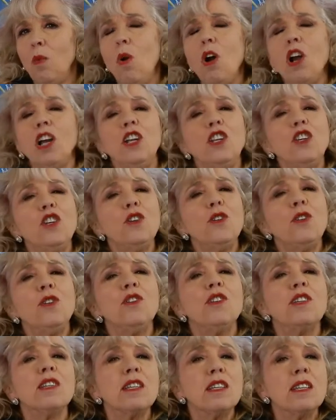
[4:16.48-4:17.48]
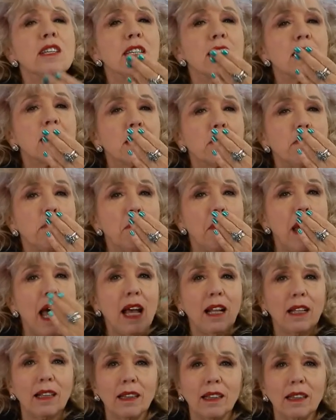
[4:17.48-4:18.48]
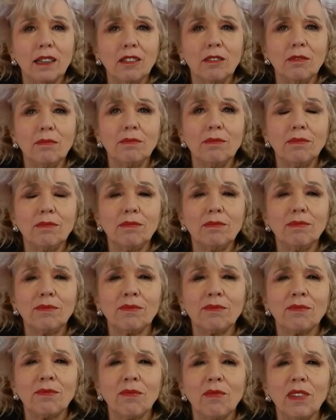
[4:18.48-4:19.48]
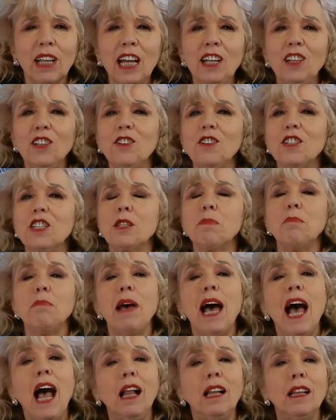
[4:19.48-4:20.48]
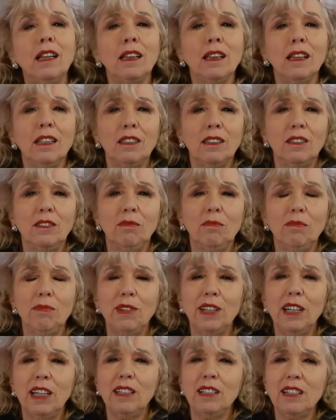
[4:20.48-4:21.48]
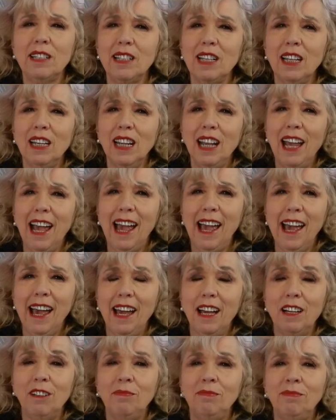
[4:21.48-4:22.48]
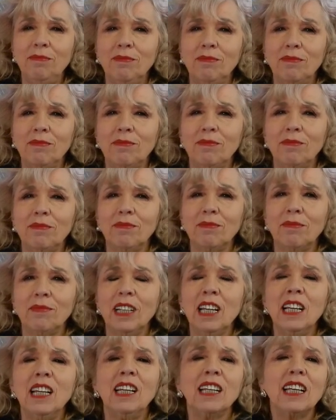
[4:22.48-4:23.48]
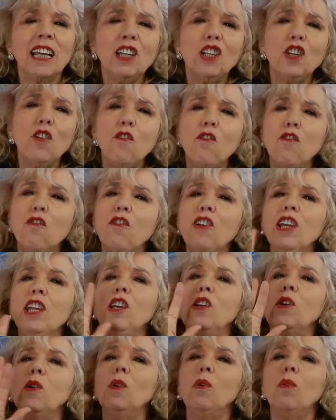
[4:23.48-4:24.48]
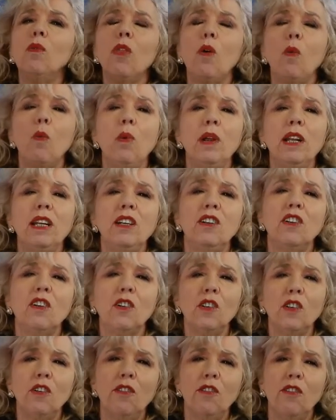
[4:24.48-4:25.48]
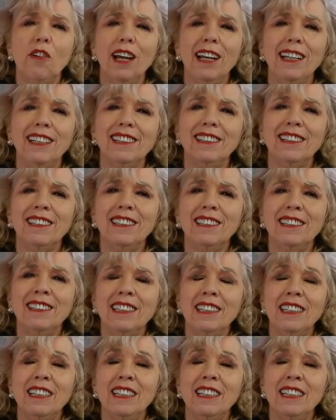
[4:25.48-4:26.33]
What can you smell? Can you smell the sea air? Can you feel the wind on your face?